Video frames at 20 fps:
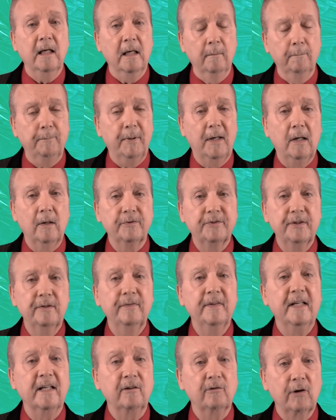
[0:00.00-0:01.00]
impulsive,
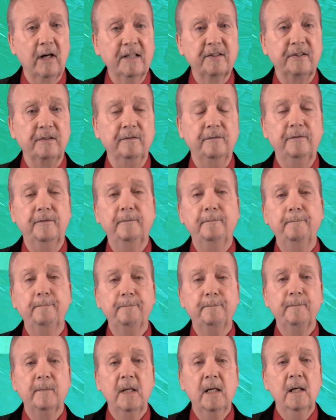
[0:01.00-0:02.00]
and aggressive.
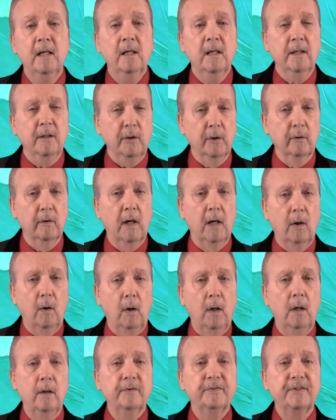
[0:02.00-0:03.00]
You are
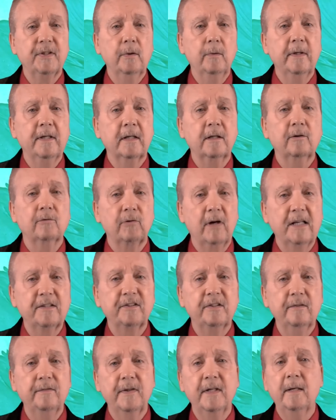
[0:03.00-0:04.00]
also an
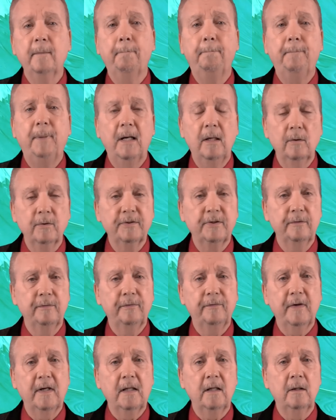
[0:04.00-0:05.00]
aggressive and impulsive
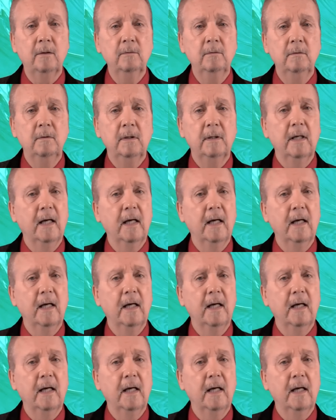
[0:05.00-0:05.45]
fellow,